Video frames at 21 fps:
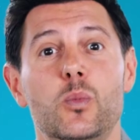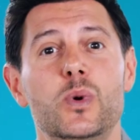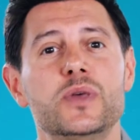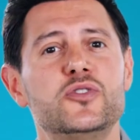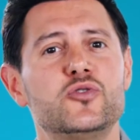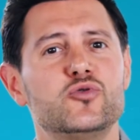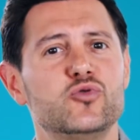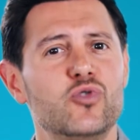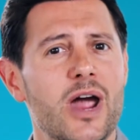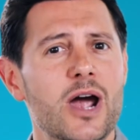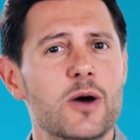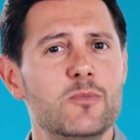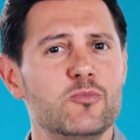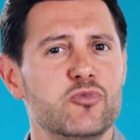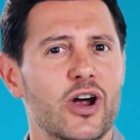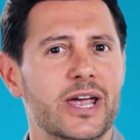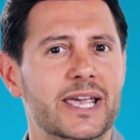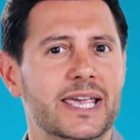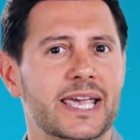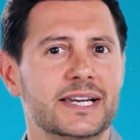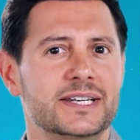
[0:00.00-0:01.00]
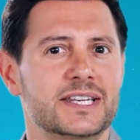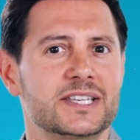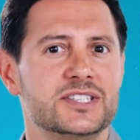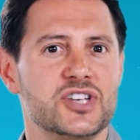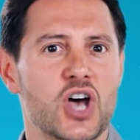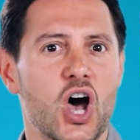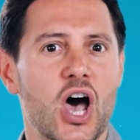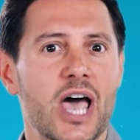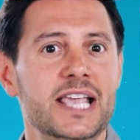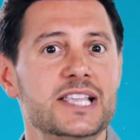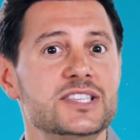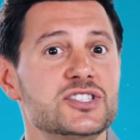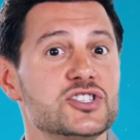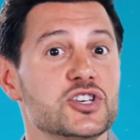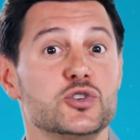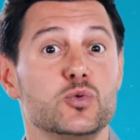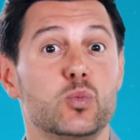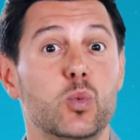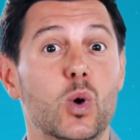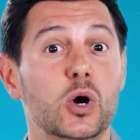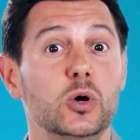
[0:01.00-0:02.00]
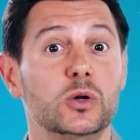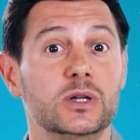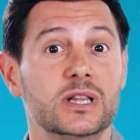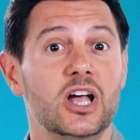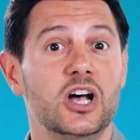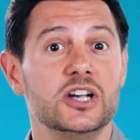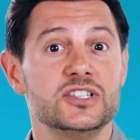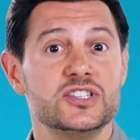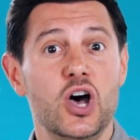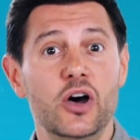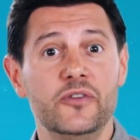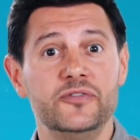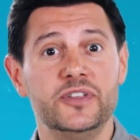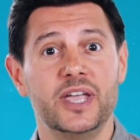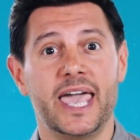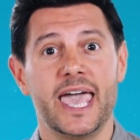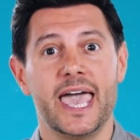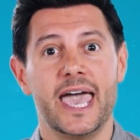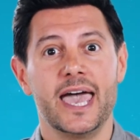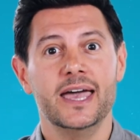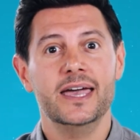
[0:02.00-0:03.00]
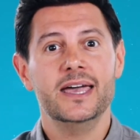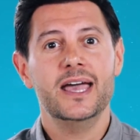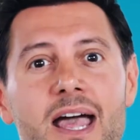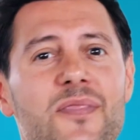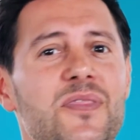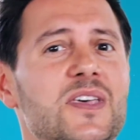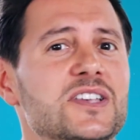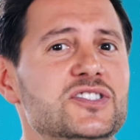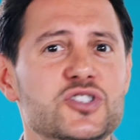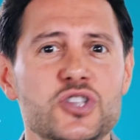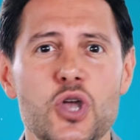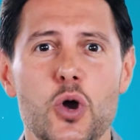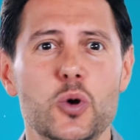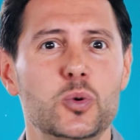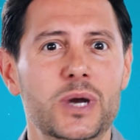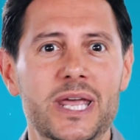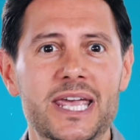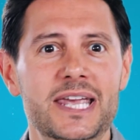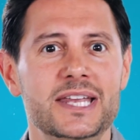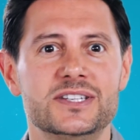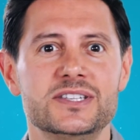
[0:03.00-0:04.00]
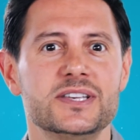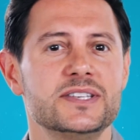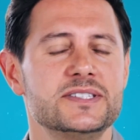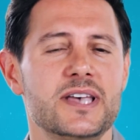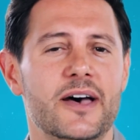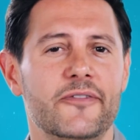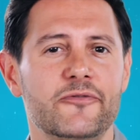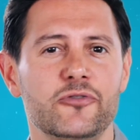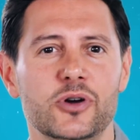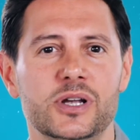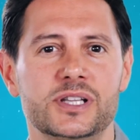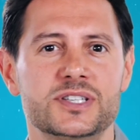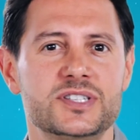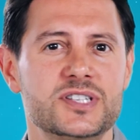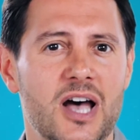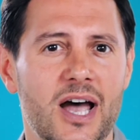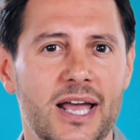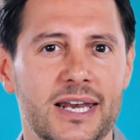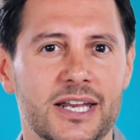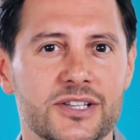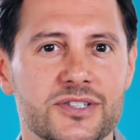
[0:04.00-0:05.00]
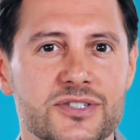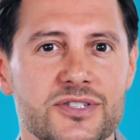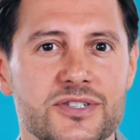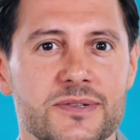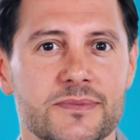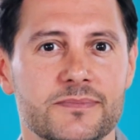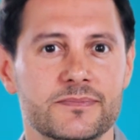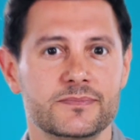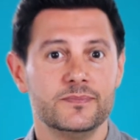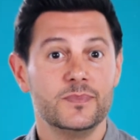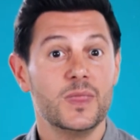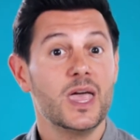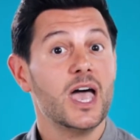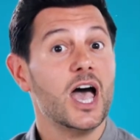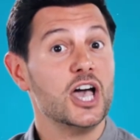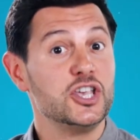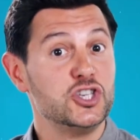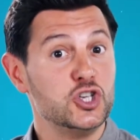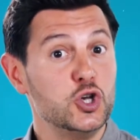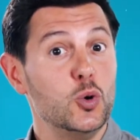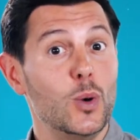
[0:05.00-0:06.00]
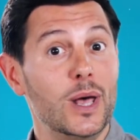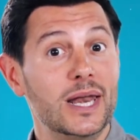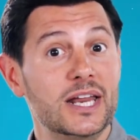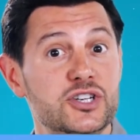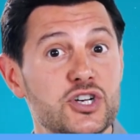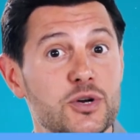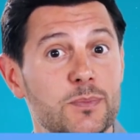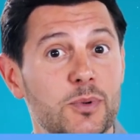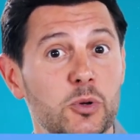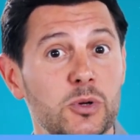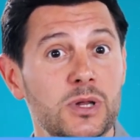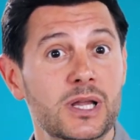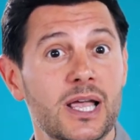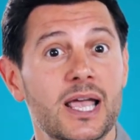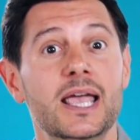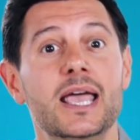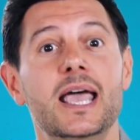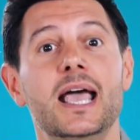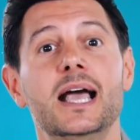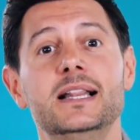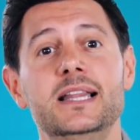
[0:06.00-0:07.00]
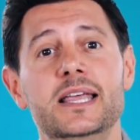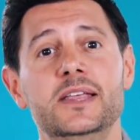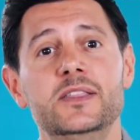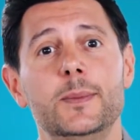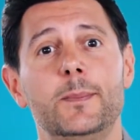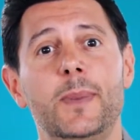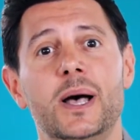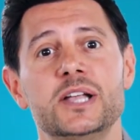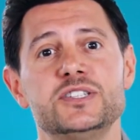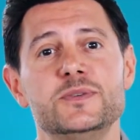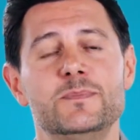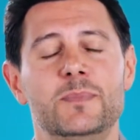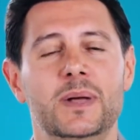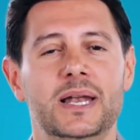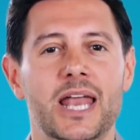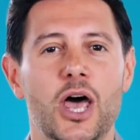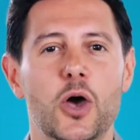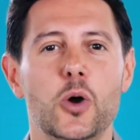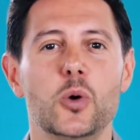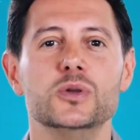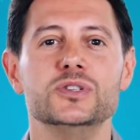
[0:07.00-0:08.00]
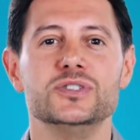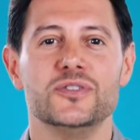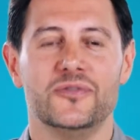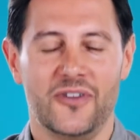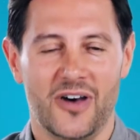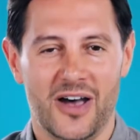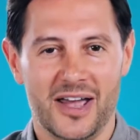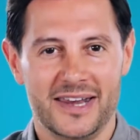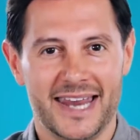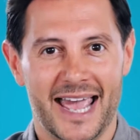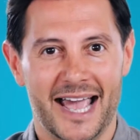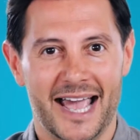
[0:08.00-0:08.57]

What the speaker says: with groundbreaking designs and world-class aftercare, there's no need to suffer in silence. Are you eligible? Click the button below to find